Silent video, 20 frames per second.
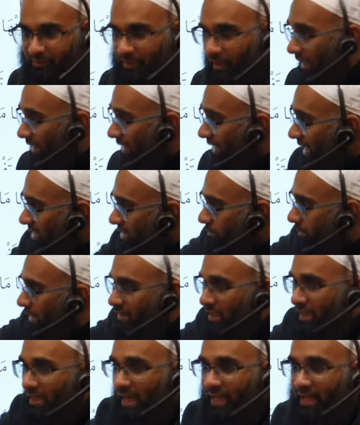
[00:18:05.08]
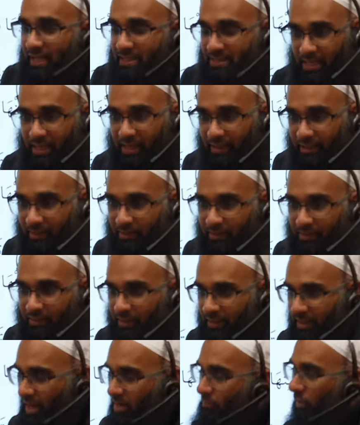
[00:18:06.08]
Allah has made the night a sakan.
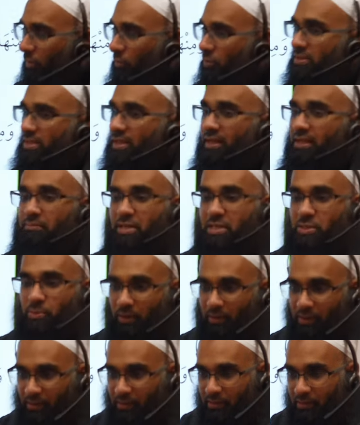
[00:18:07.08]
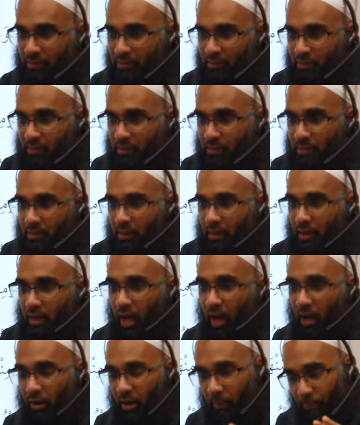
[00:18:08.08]
And everybody knows sakan means what?
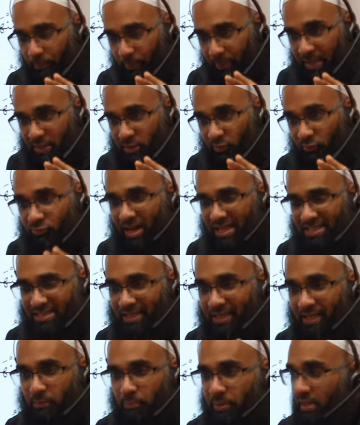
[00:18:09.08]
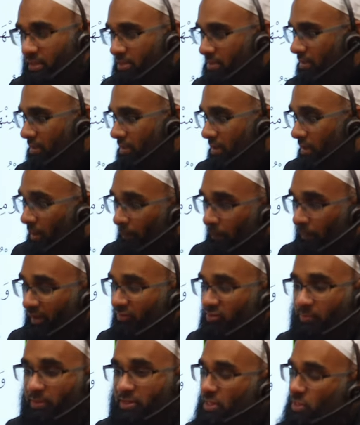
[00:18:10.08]
A, a, place of resting and peace. But
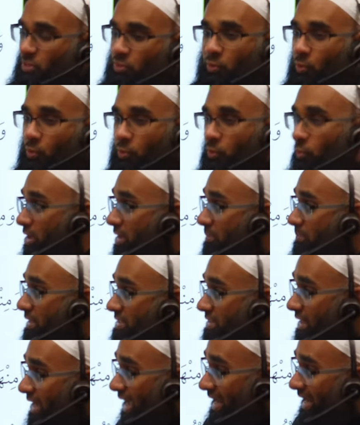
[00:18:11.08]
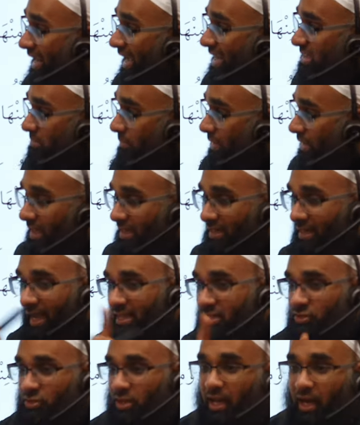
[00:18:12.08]
if somebody says, no, no, no, it means here Allah has made the
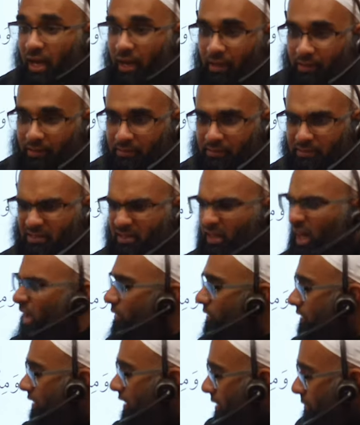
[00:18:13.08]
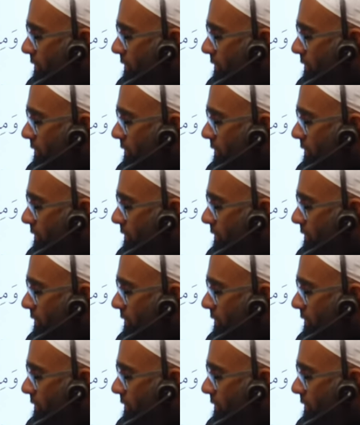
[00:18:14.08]
night salah. Say how?